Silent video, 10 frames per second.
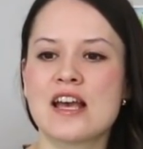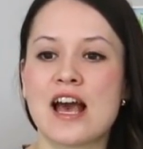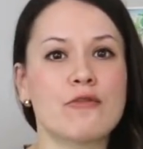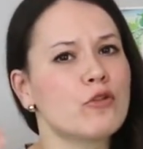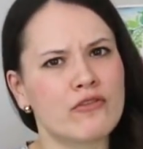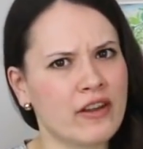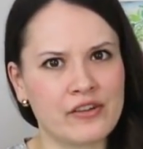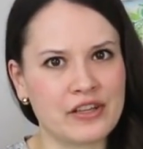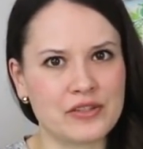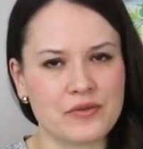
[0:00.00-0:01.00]
uh, for
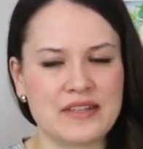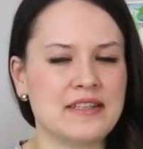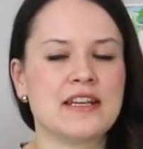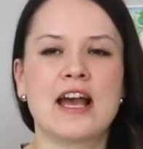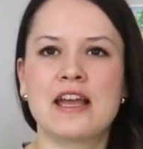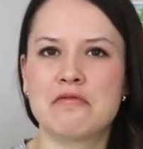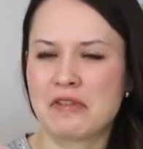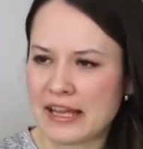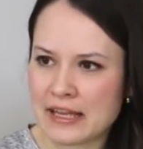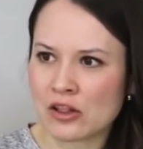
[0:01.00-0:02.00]
various reasons, I
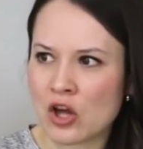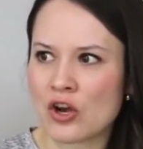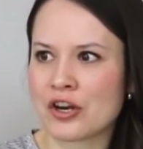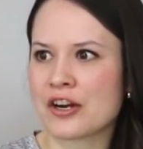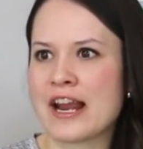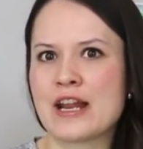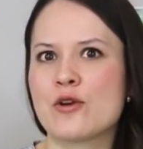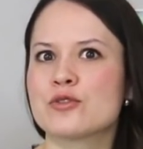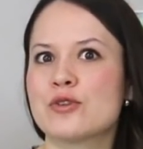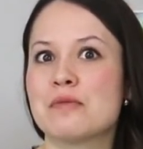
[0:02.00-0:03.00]
like it longer and
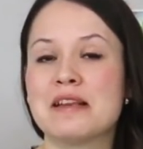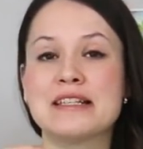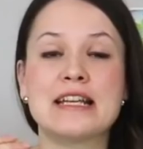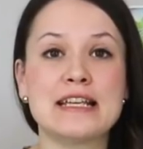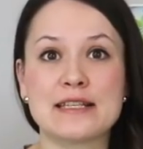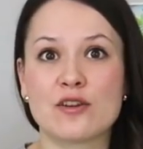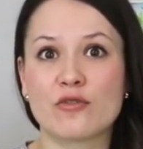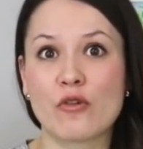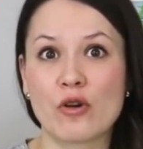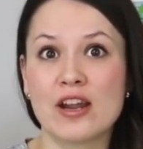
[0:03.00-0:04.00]
also it makes it easier
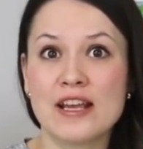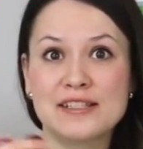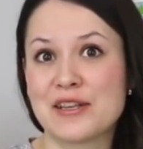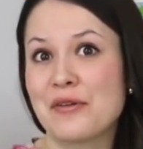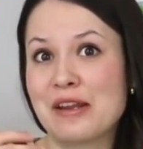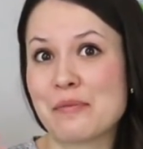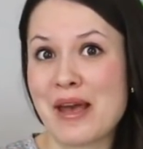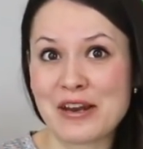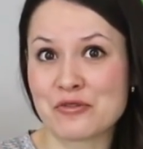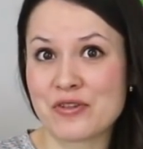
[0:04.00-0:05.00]
for sewing and
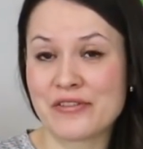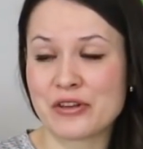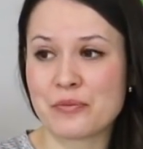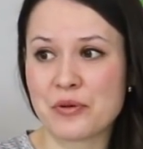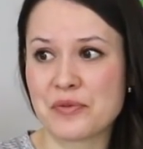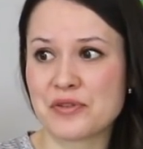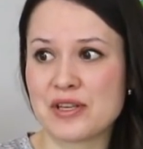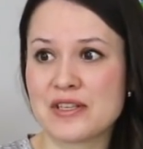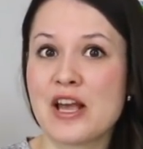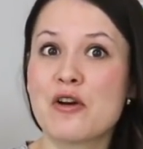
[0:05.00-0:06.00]
pattern drafting
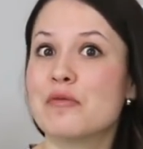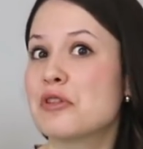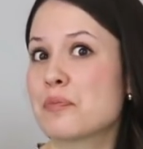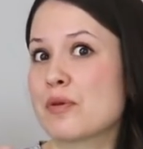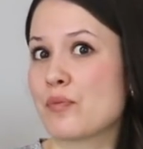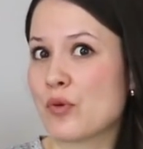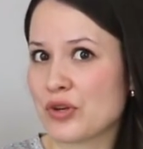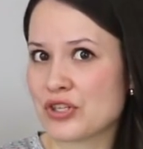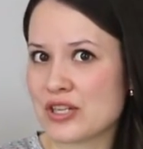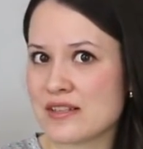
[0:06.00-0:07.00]
purposes with
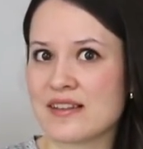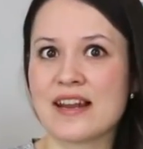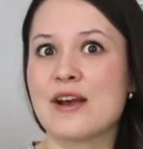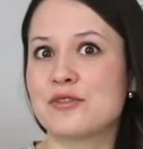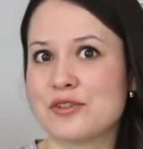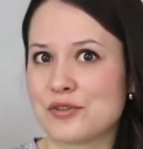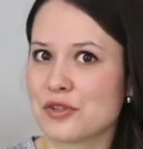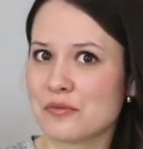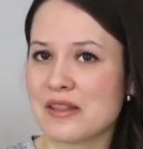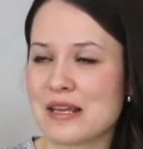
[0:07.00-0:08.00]
proportions and how to
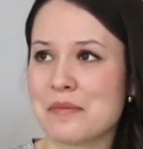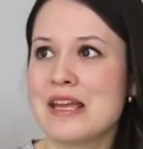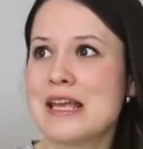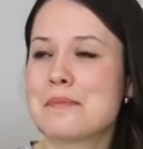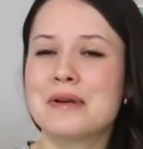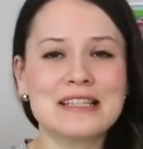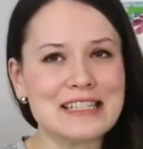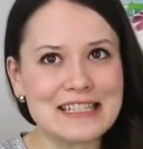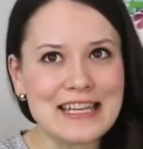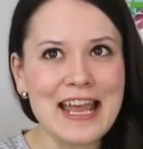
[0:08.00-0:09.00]
determine them. But
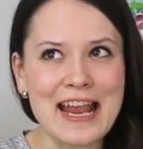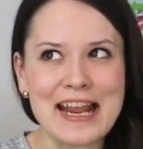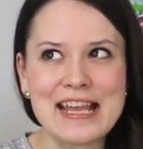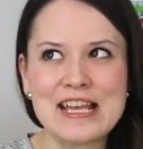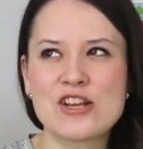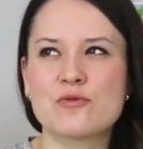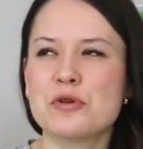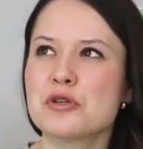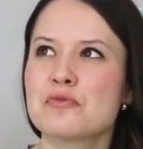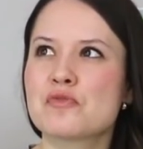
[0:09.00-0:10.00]
today,
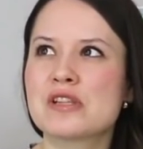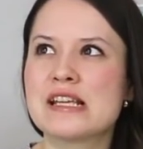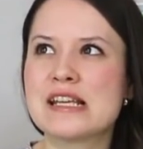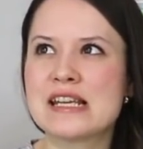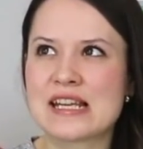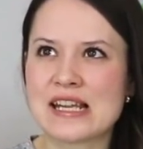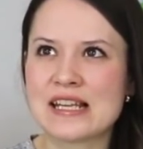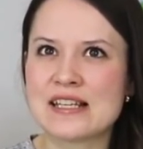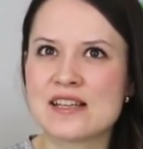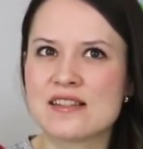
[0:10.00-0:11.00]
we don't really
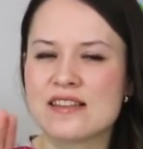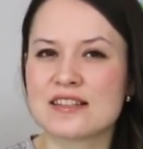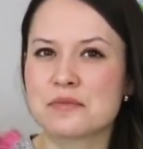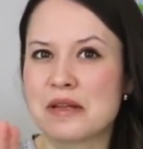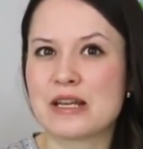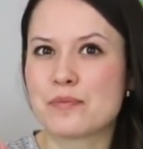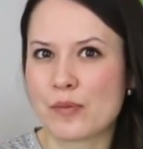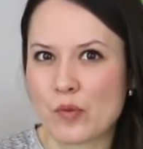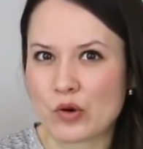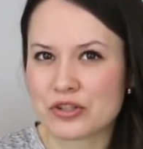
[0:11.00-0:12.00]
need this many
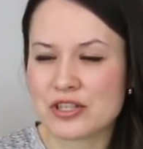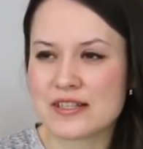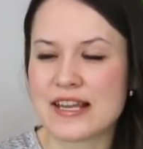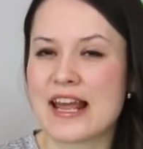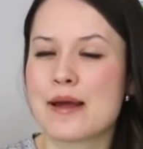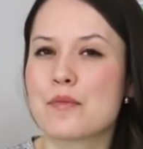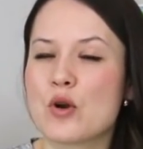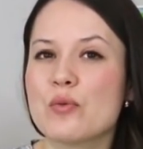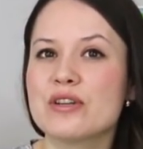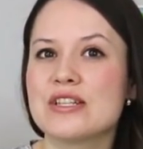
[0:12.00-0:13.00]
proportions and I'm
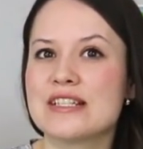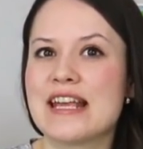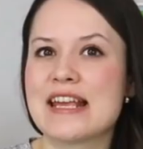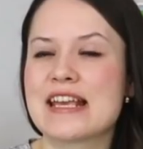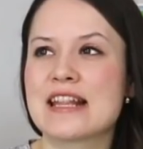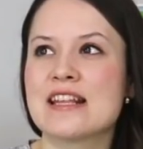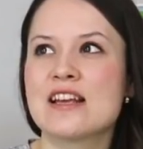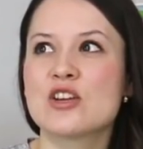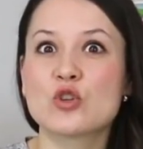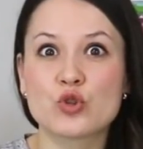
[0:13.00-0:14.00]
going to take it
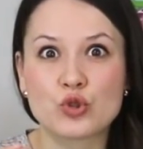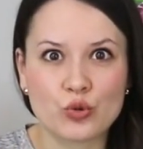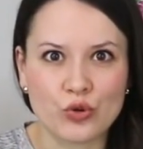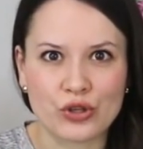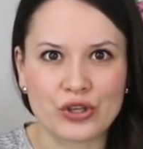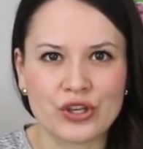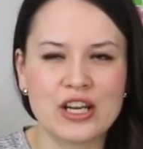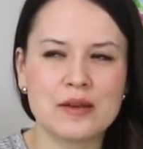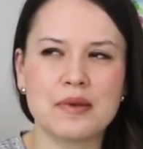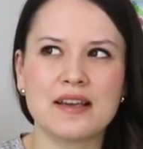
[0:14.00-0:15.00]
shorter
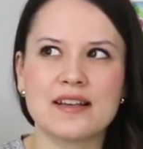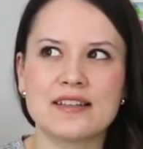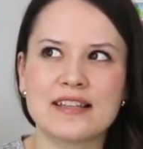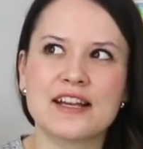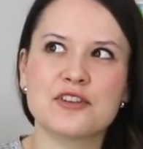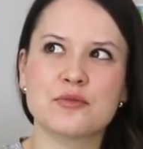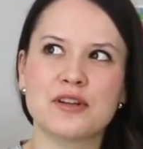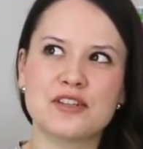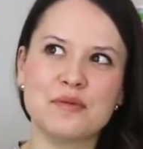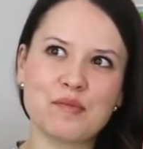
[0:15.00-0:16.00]
because I just
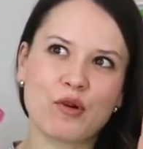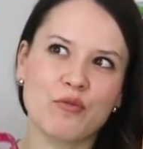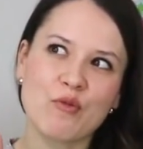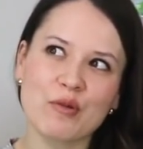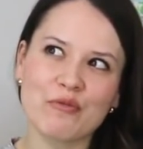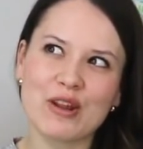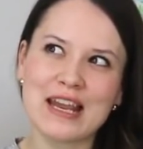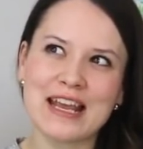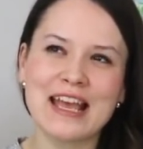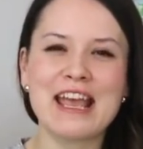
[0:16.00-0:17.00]
want it to be more
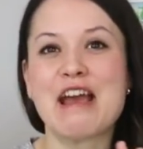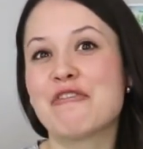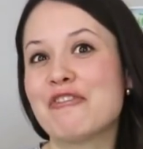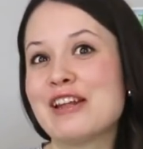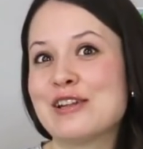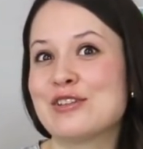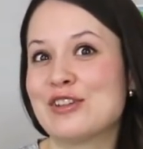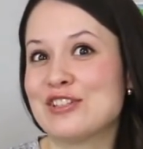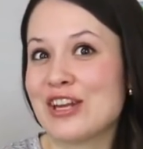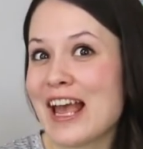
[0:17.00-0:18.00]
form-fitting and fit onto
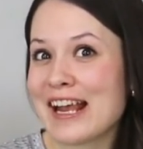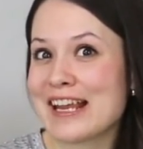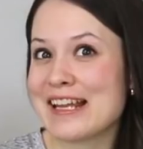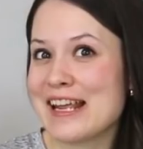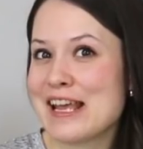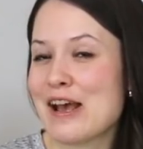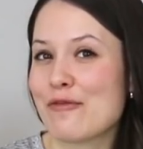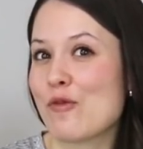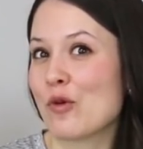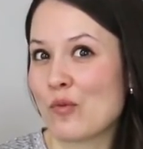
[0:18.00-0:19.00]
the jacket
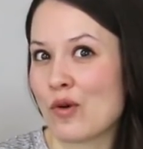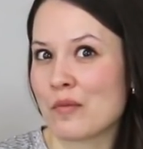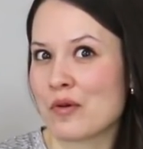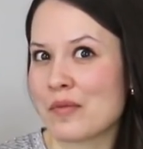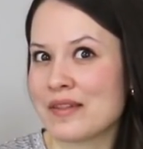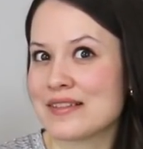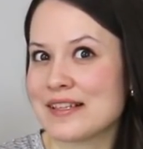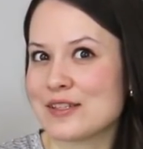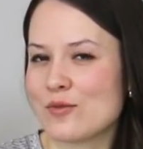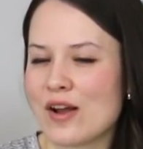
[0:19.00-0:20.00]
for warmer months
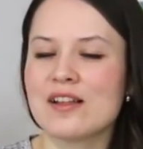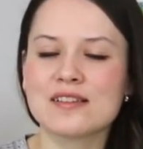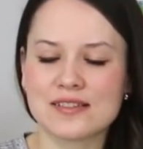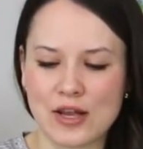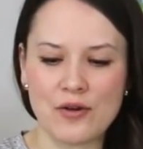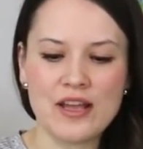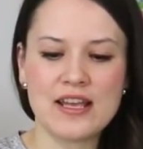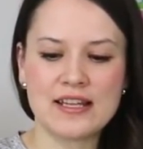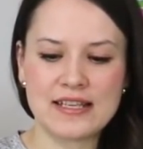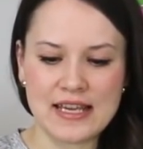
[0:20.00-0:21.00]
as well. So
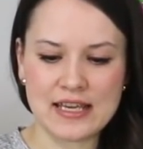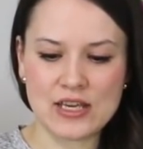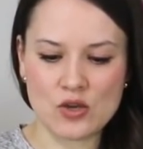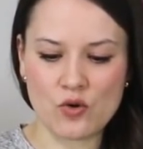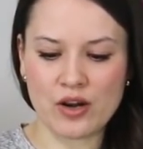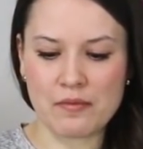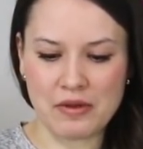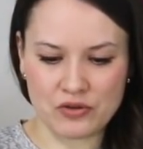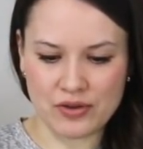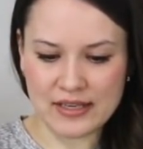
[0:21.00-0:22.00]
take your
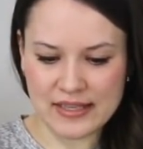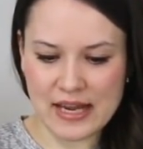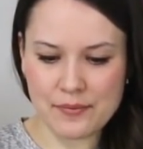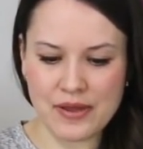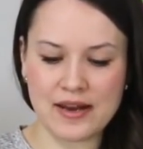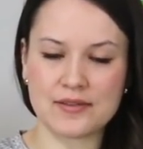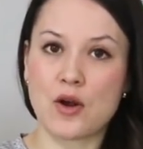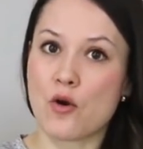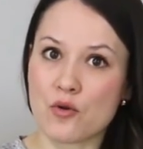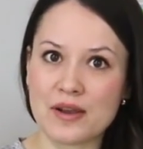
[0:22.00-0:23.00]
measuring tape and as
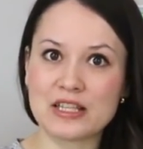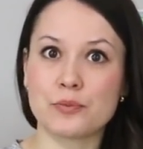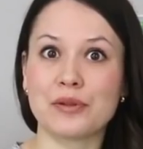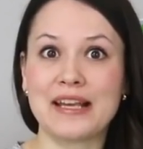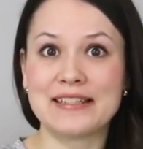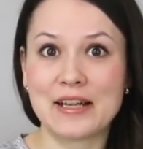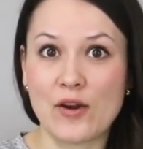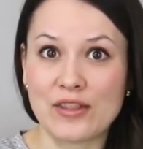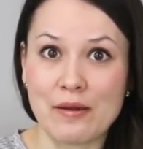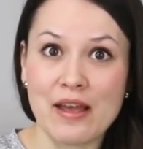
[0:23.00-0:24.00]
always place it
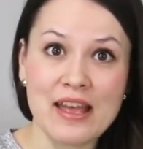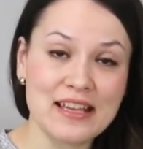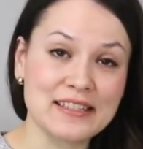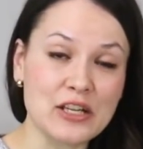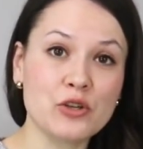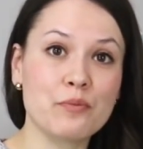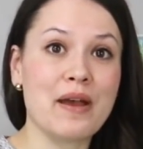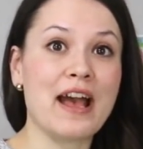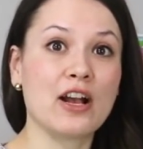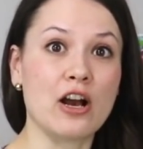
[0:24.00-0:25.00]
on the center
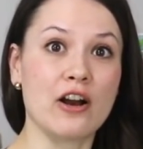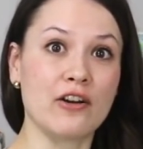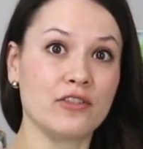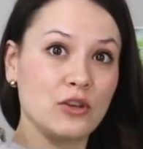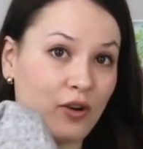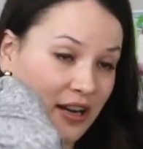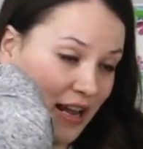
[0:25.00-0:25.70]
back of your